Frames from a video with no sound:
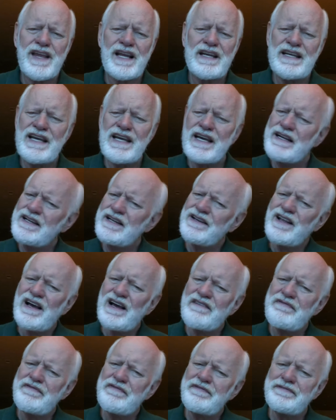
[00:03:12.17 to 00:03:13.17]
Yet in
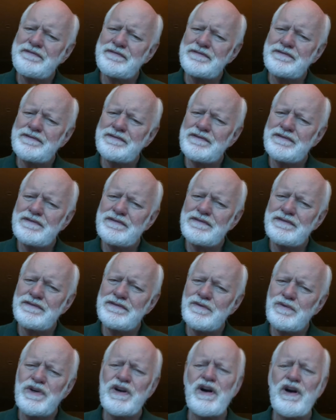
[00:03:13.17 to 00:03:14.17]
life,
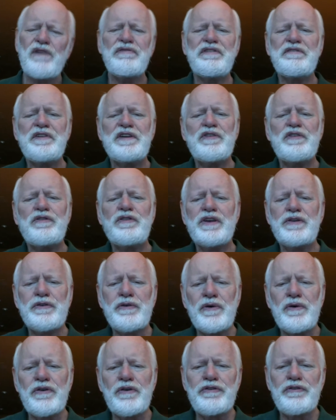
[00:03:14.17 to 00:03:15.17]
we often face
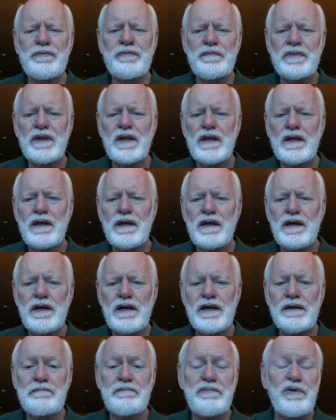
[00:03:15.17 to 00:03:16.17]
detours.
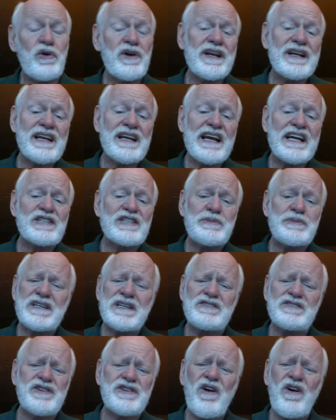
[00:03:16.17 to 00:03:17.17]
Employee engagement
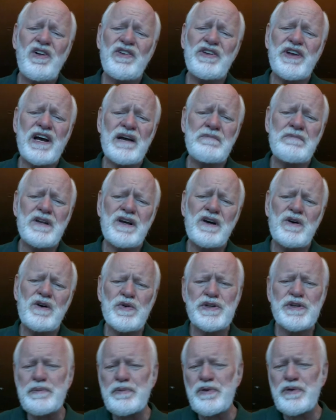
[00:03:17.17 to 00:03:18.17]
is an all-time
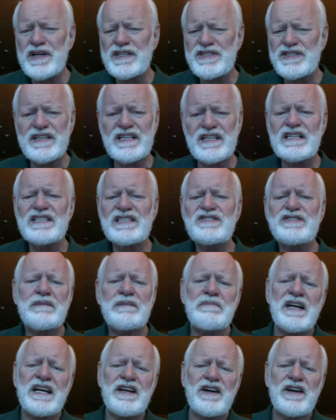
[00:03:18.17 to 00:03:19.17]
low. Depression, at least
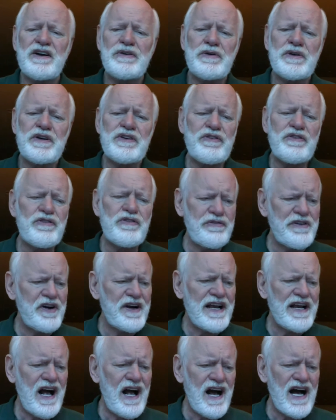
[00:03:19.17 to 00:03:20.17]
in many countries, is
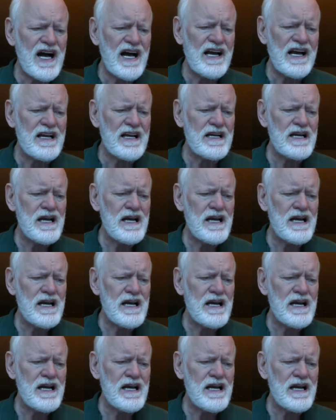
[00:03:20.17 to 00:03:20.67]
very high.